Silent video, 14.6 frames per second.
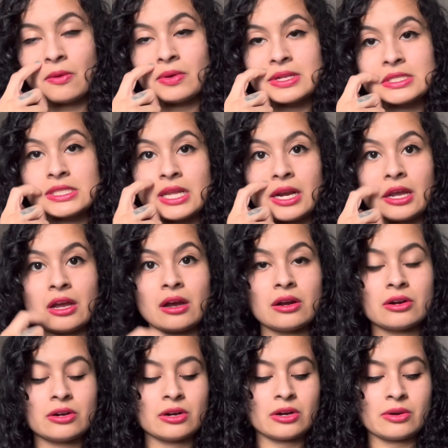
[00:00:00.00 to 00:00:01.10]
ones that I got
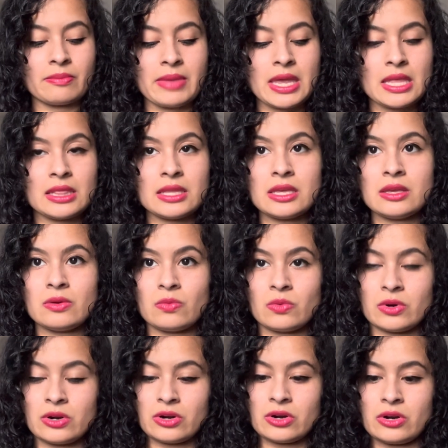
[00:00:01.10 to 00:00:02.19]
her mainly
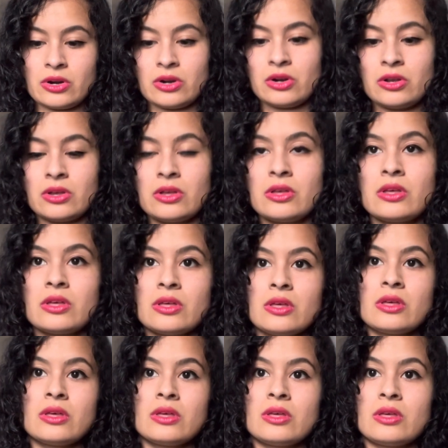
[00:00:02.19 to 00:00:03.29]
were
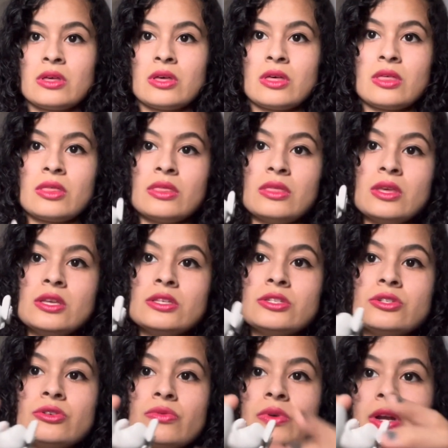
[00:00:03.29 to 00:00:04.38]
these
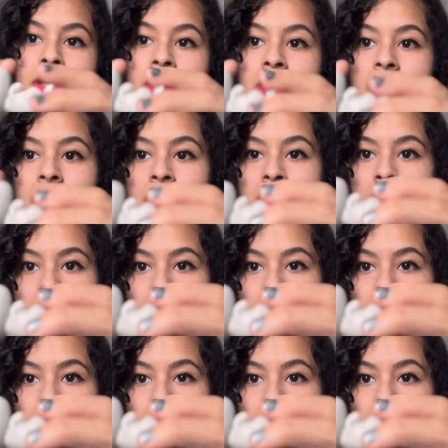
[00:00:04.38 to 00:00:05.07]
two right here.